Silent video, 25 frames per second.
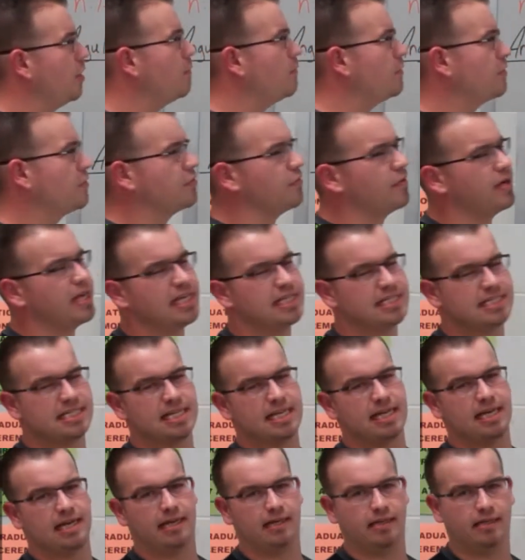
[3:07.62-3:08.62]
number 3 is
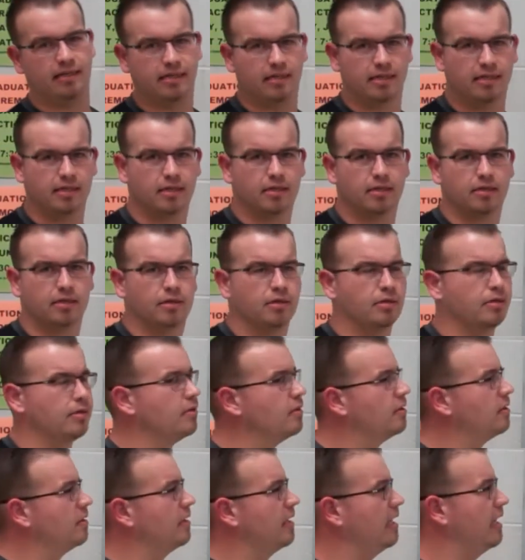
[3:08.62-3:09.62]
N.
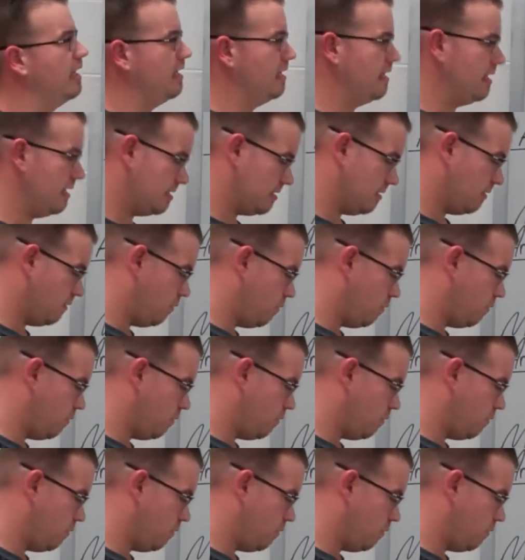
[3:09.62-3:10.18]
Okay, that's a